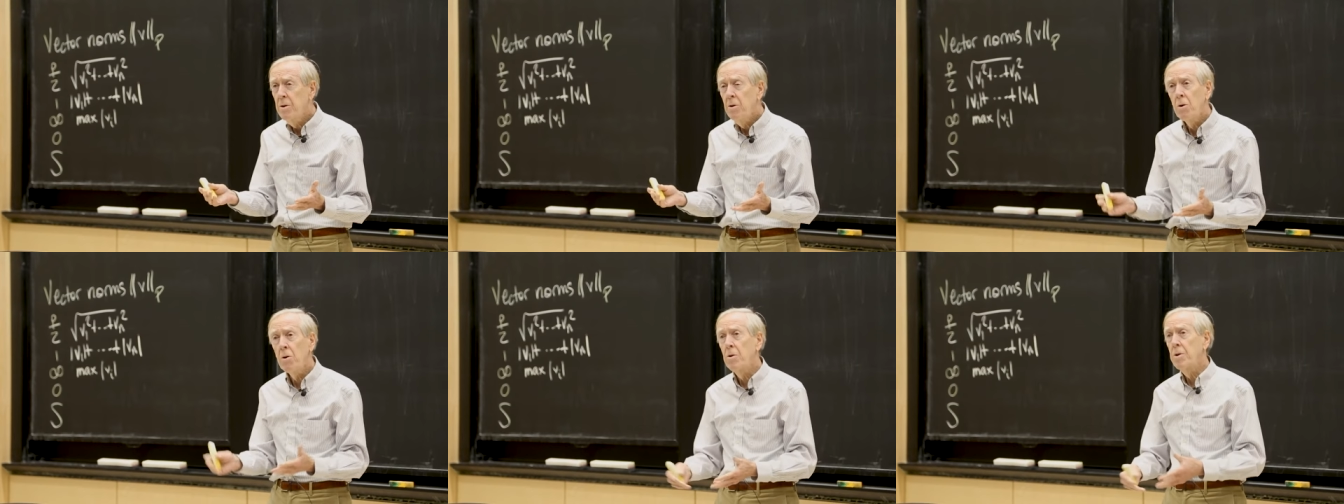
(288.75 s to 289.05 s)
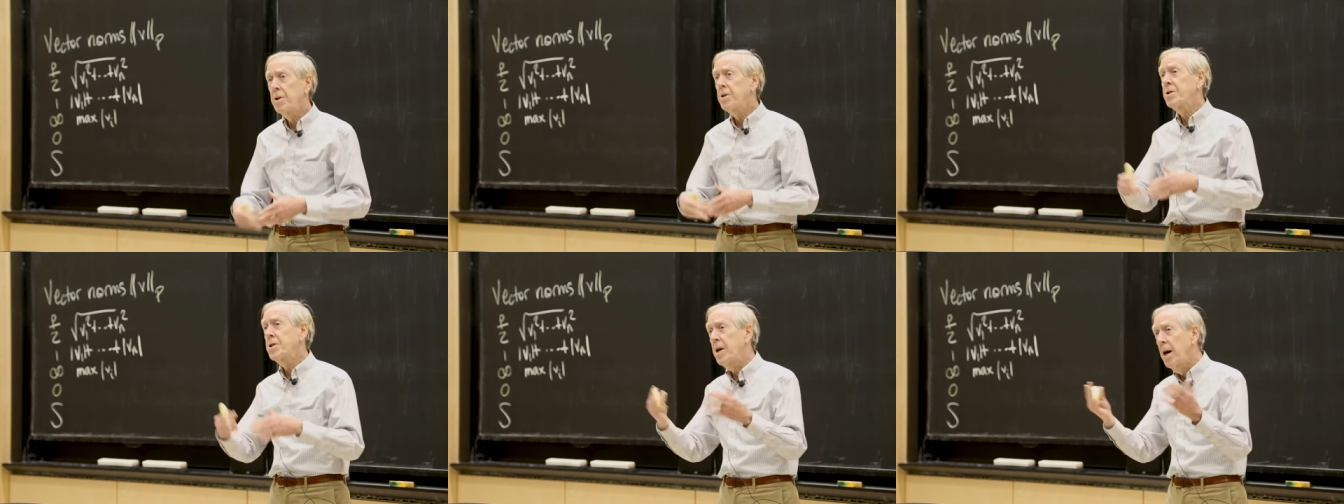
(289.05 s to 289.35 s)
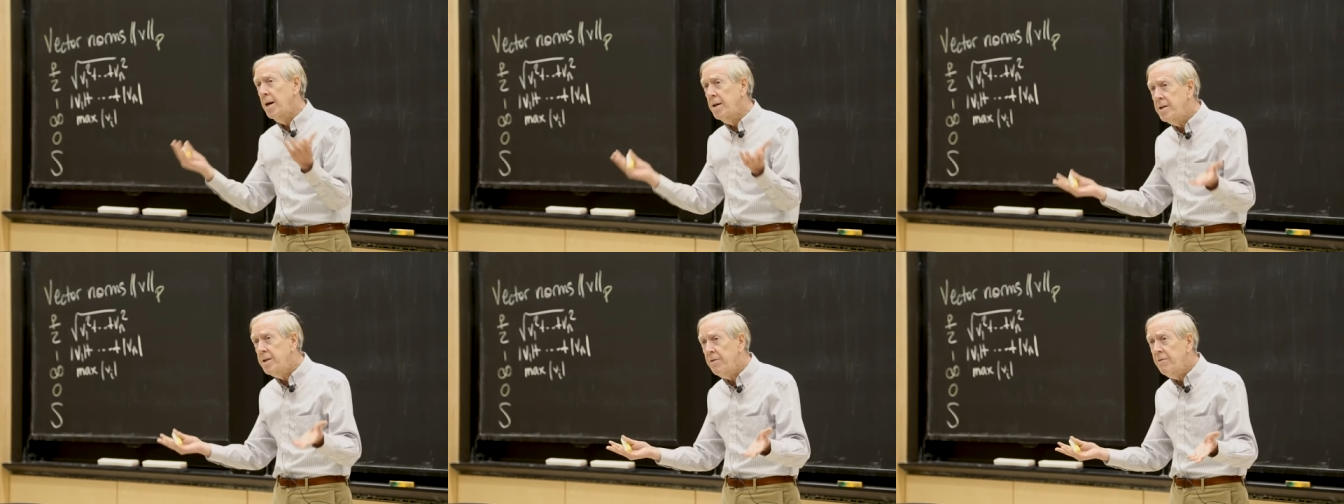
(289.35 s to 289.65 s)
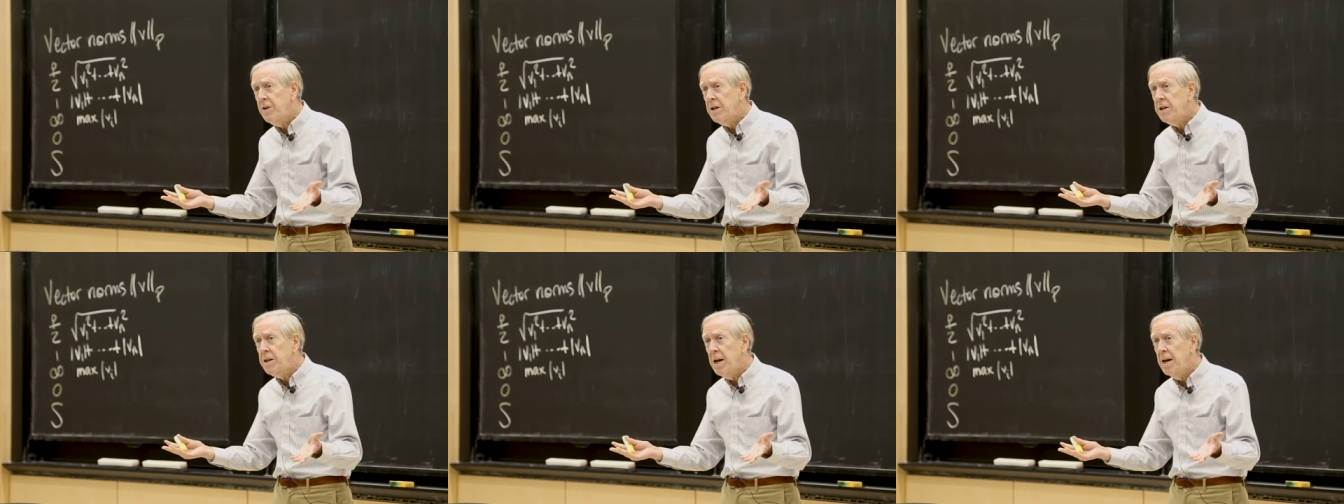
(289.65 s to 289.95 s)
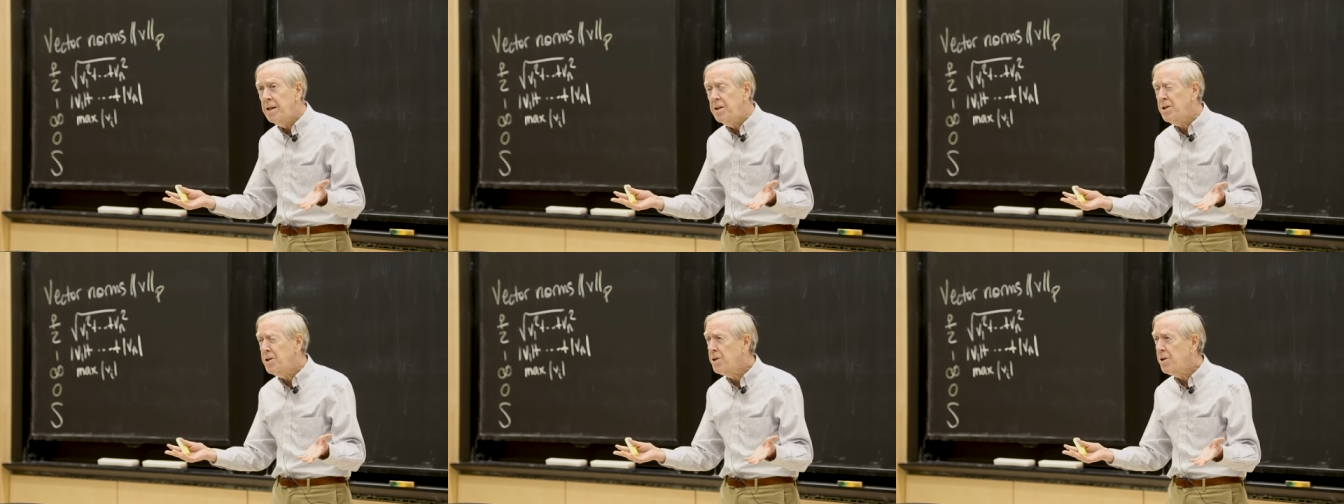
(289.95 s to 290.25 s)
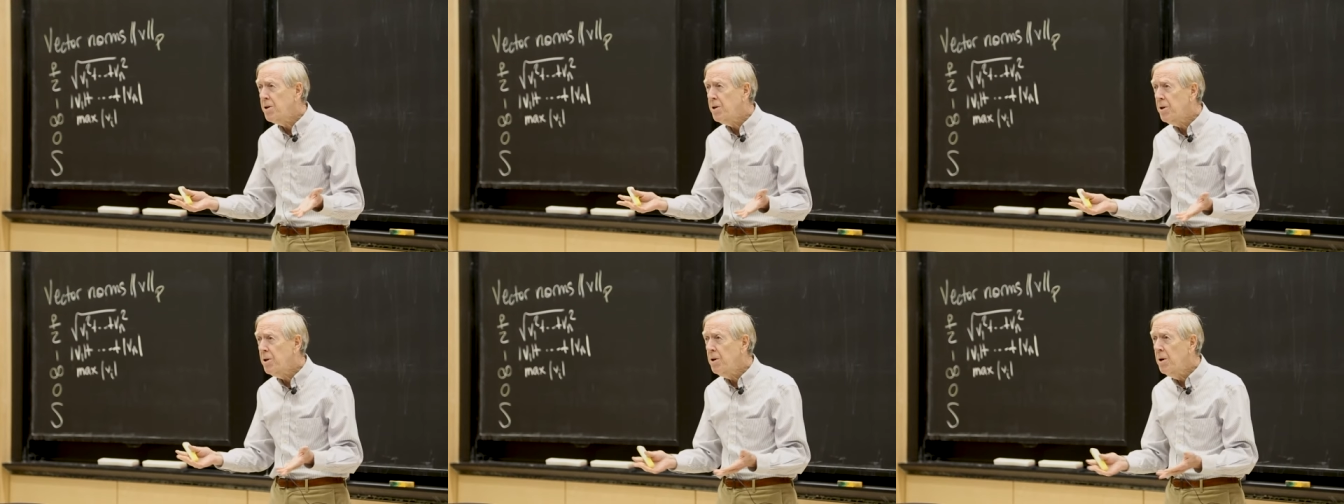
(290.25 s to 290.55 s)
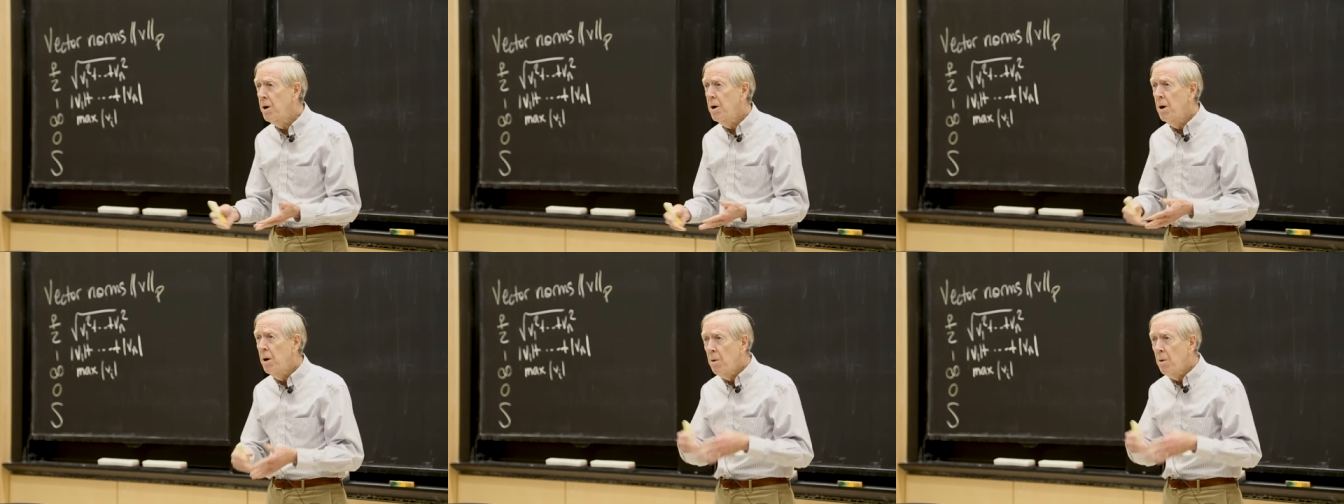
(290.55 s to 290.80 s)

or the size of a tensor,